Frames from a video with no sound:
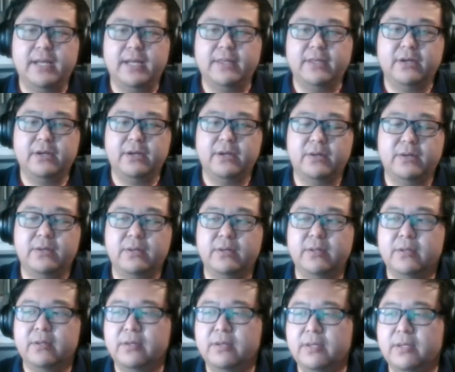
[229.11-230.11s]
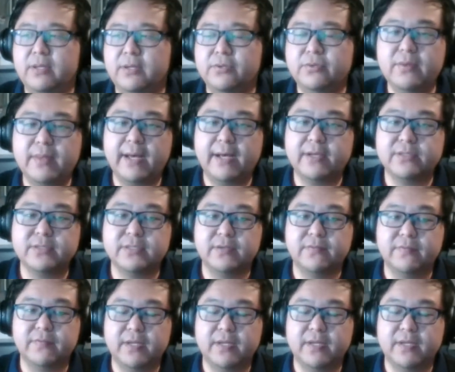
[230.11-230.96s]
There are 2,000 of